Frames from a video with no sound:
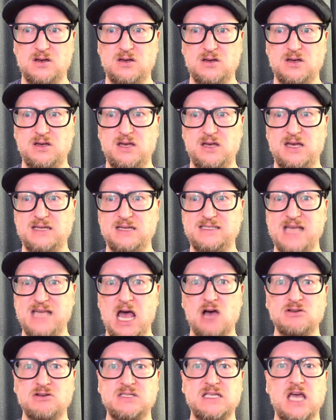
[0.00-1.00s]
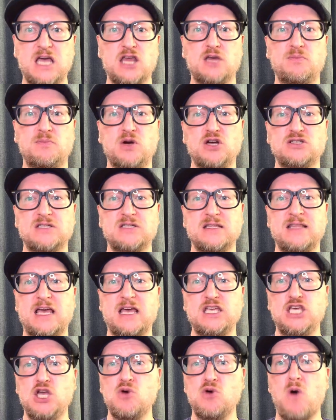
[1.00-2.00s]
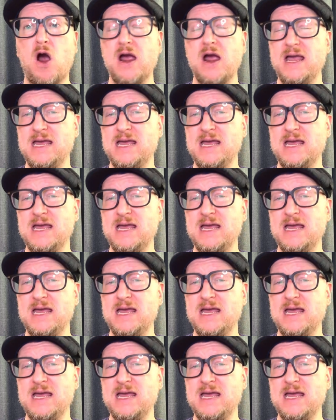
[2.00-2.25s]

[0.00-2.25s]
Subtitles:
It tells the other person that you are